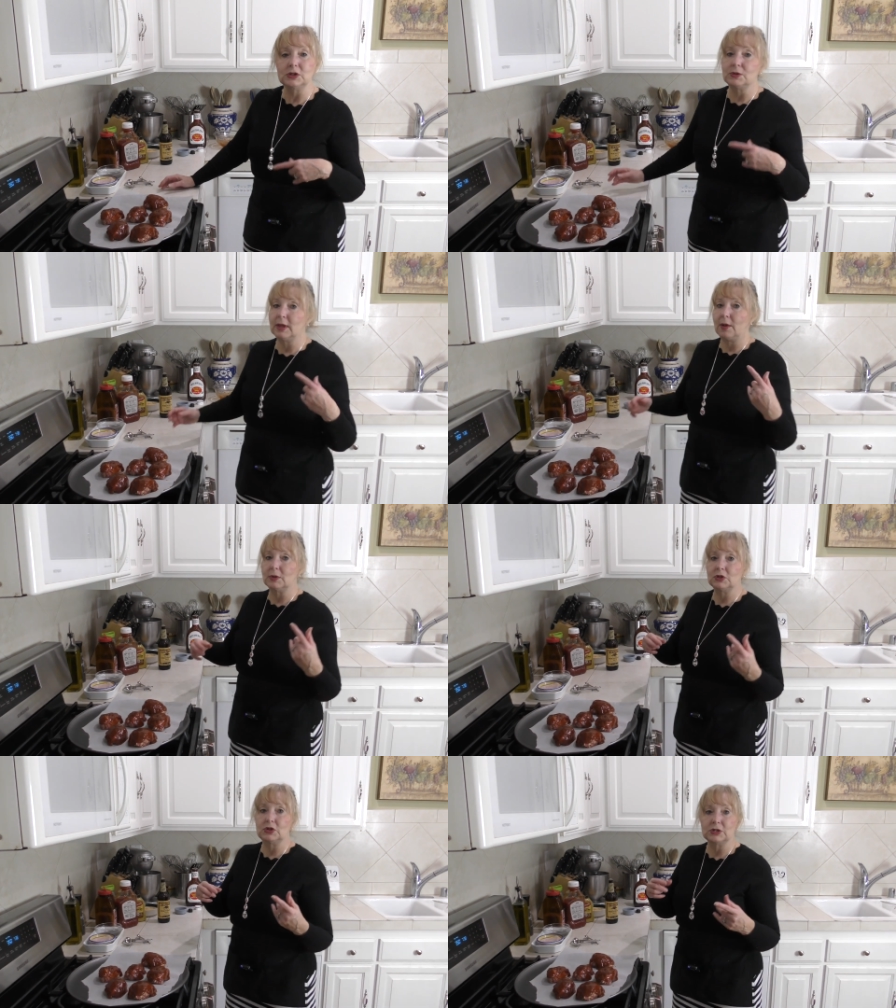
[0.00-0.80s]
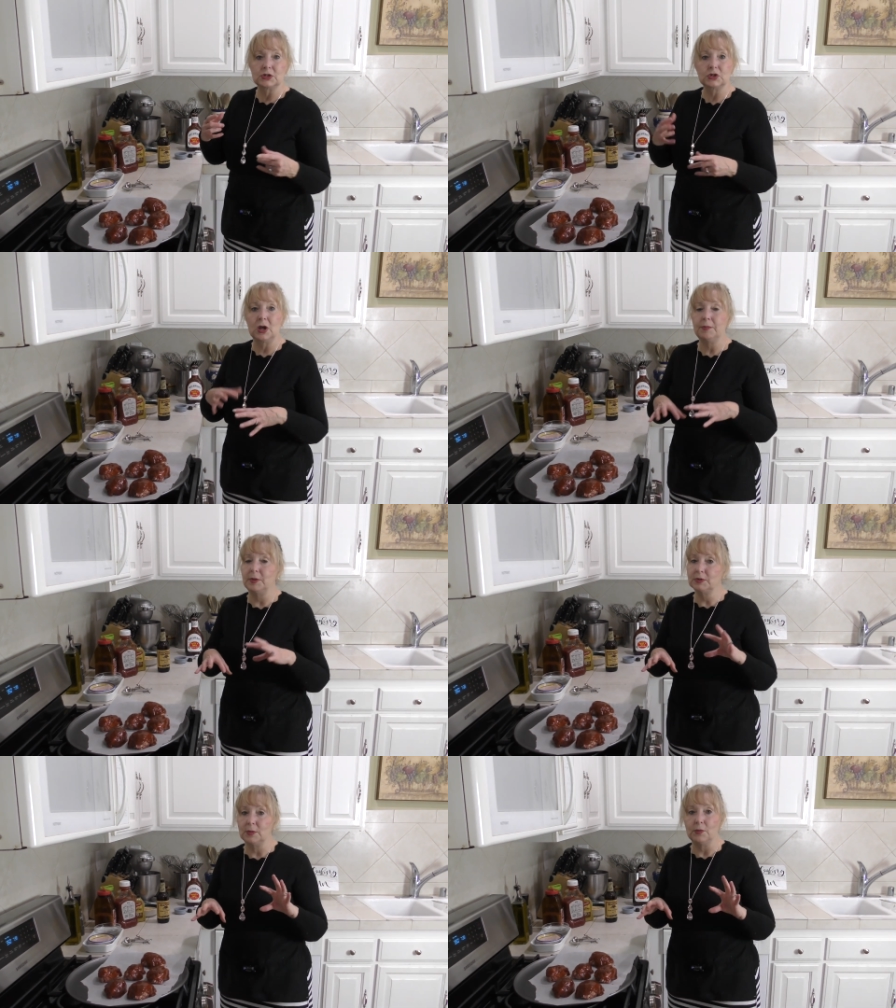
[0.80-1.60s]
do that was just chop
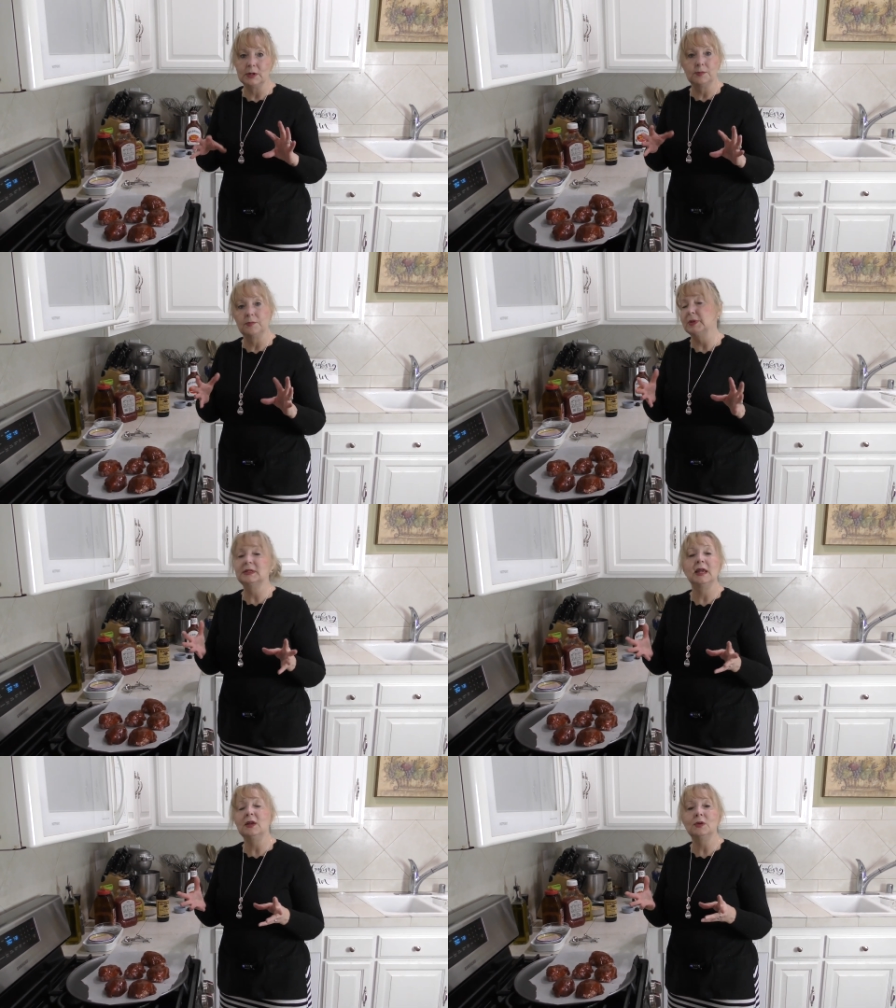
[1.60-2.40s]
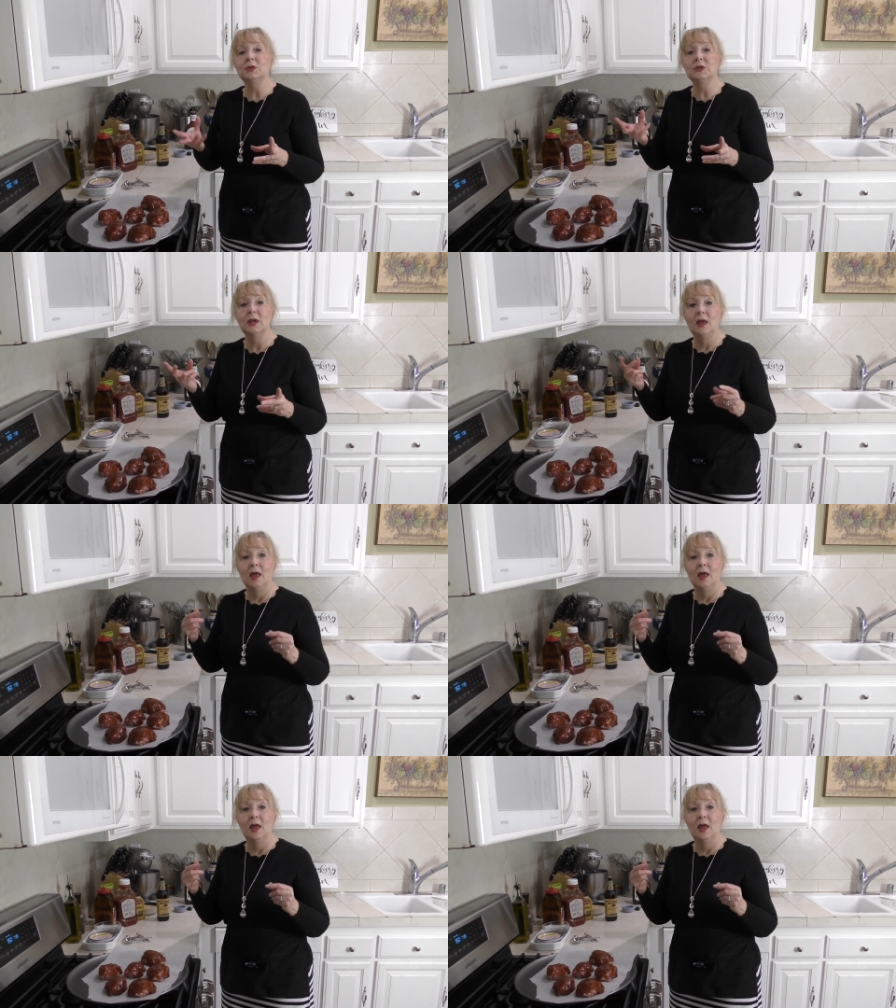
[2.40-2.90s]
up some red potatoes,